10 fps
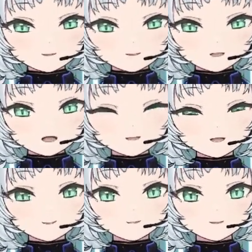let's think of
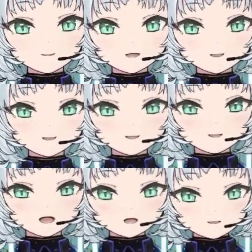a movie
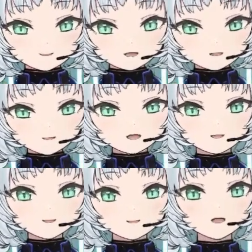title. So
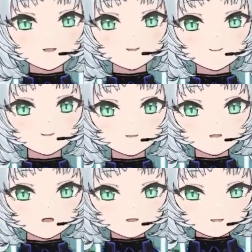Undertale,
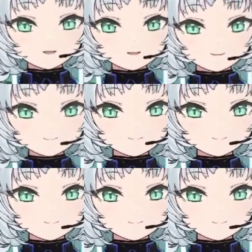colon.